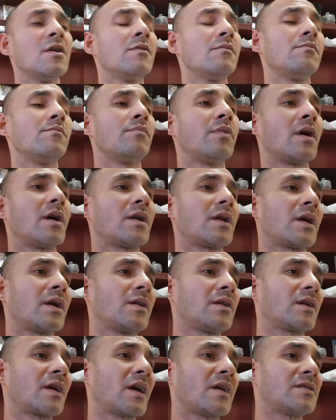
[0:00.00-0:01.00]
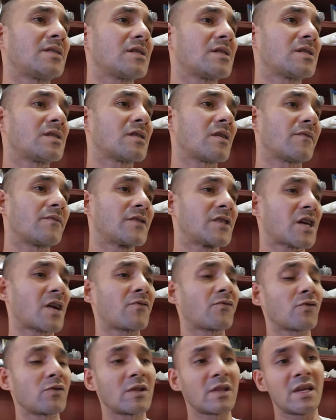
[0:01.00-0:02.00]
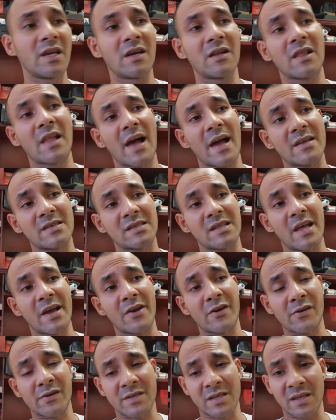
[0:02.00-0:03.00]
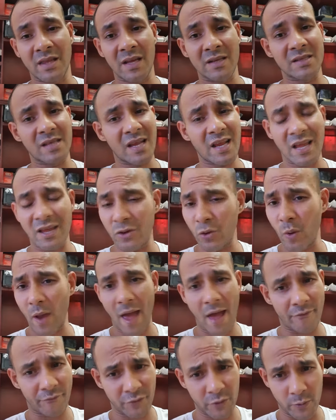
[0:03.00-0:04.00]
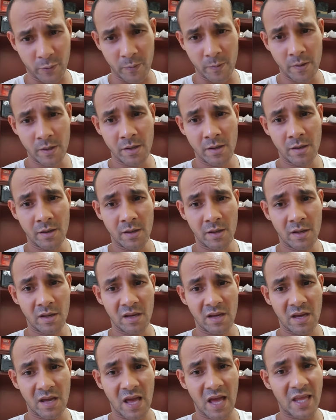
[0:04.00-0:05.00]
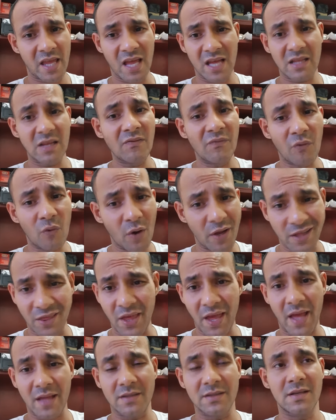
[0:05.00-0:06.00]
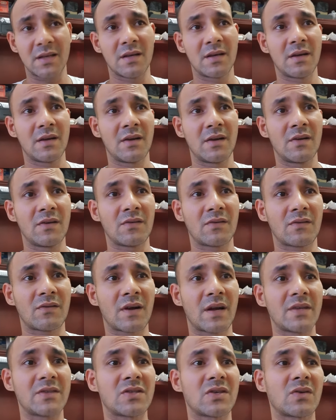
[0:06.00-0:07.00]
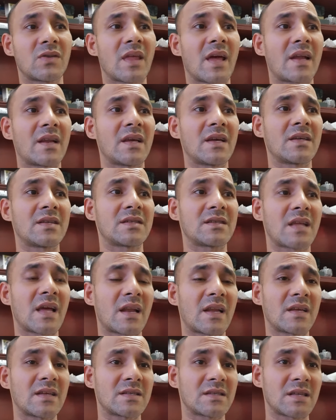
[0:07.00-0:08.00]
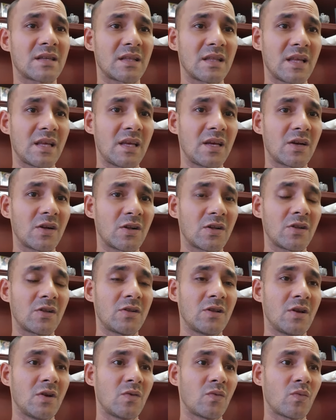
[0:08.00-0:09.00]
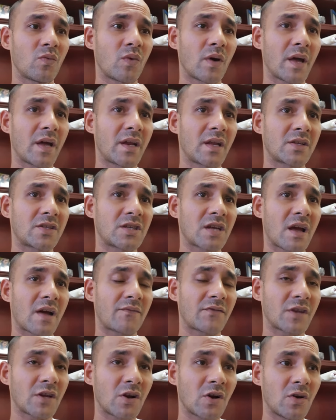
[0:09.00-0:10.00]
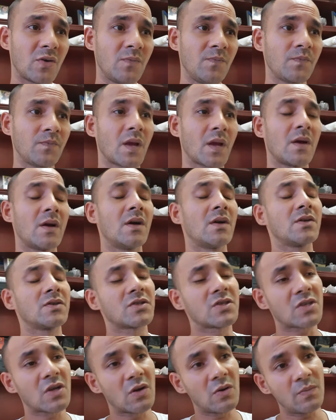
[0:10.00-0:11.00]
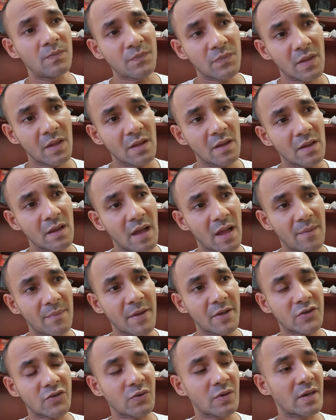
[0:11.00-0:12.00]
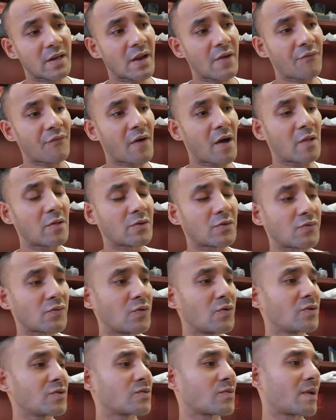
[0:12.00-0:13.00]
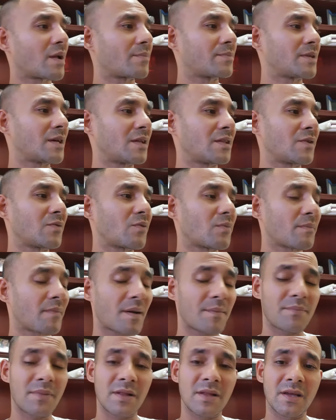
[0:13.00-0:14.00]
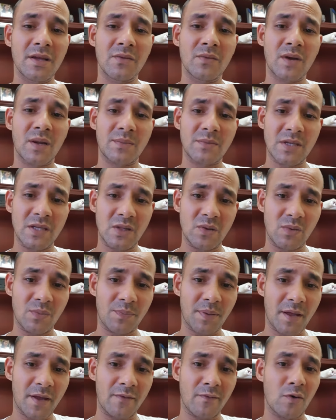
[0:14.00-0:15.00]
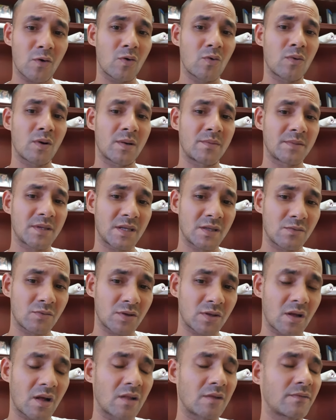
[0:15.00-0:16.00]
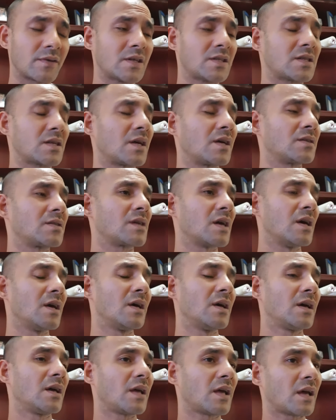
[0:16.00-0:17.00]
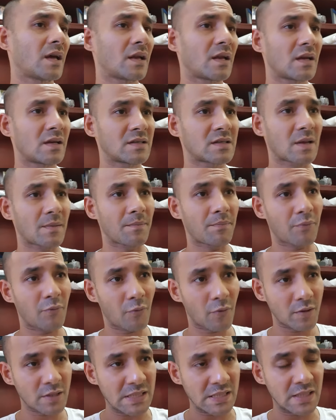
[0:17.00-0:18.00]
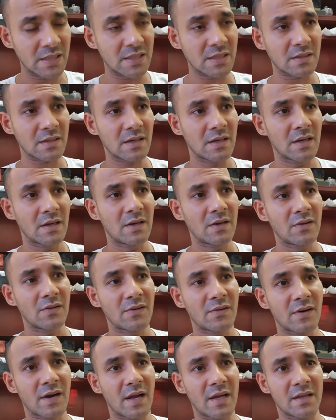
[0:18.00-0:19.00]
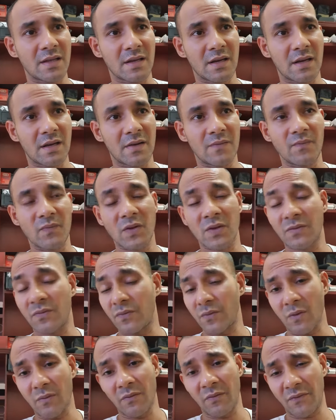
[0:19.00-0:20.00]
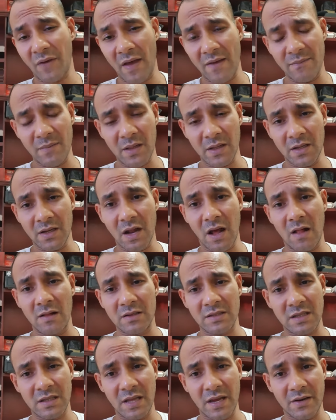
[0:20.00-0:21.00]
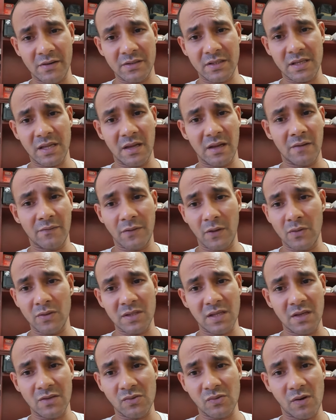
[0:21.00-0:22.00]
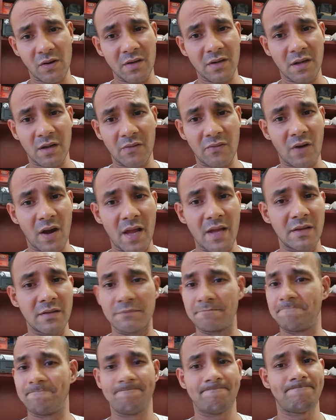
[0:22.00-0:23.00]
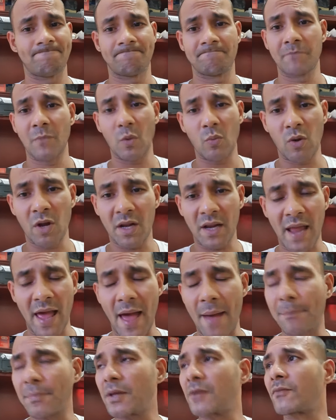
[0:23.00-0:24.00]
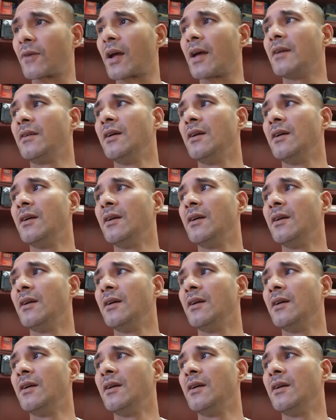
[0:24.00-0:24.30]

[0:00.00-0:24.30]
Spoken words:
But in cases of general legalized letters and things like that, you have to. I can't avoid that, right? So that is the legal way that you have to go. So I make sure that I follow the rules when I'm dealing with my billing, when I'm dealing with payroll, when I'm dealing with all of these things. It is important, right? There's over $5 million in letters there. If those things weren't done right, what could happen, right?